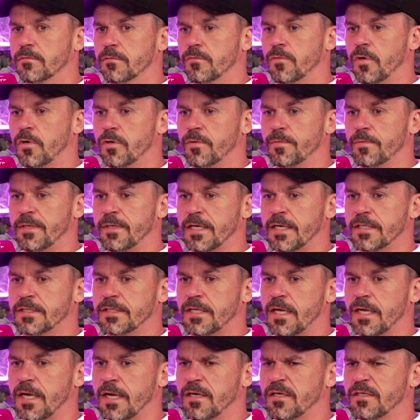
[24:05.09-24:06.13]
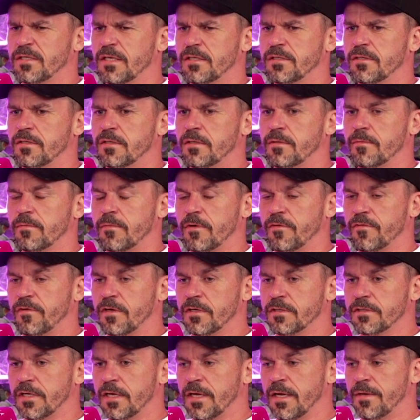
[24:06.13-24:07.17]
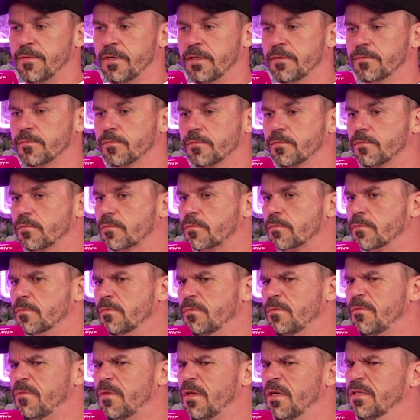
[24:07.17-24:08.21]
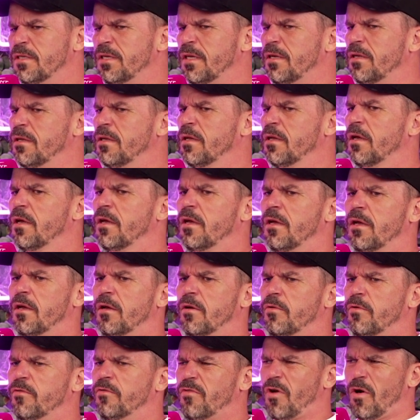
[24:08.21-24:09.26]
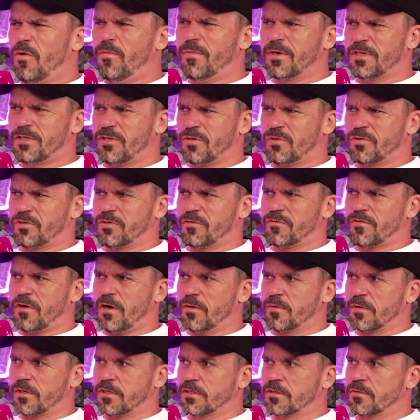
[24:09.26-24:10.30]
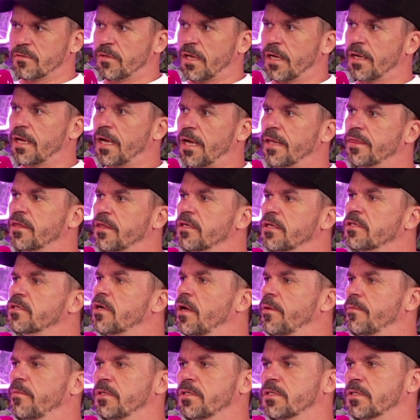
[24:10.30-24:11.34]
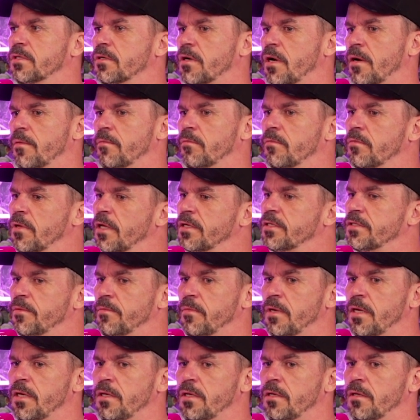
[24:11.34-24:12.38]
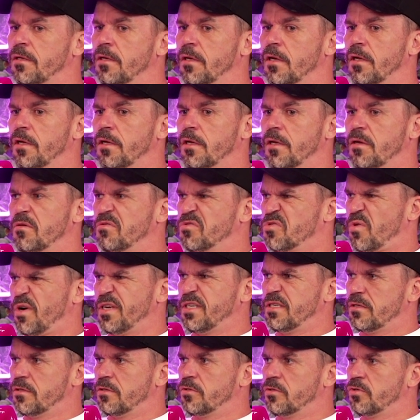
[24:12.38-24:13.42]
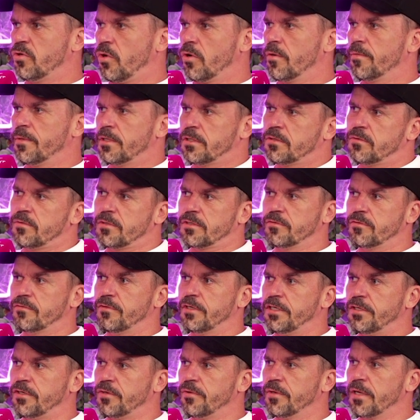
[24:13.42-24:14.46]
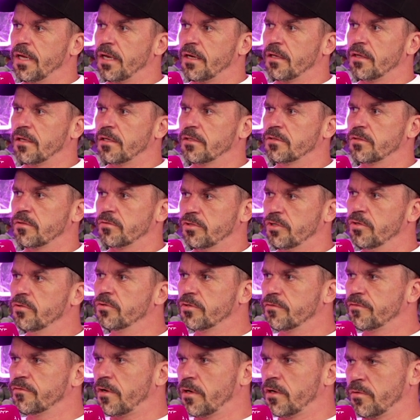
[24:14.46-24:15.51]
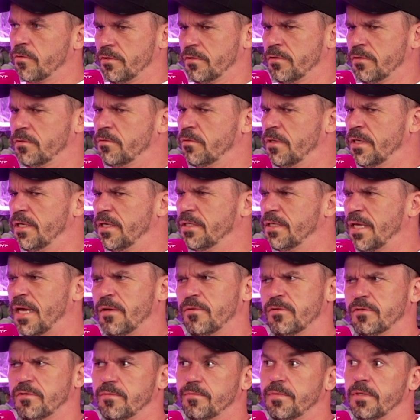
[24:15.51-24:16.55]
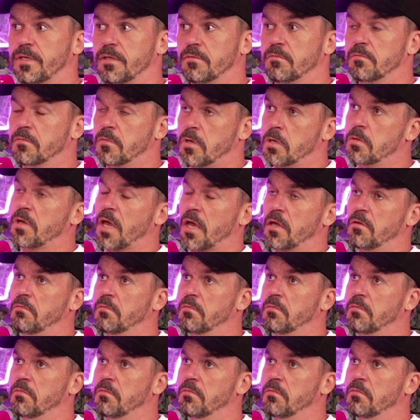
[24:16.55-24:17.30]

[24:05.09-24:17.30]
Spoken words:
Woke up the next day and I said to my fiance, Amy, I said, we've grown by 200 followers. Like at the time, Instagram, like to me, it was quite dormant. It wasn't really doing anything. So 200 followers in a day was a bit, okay.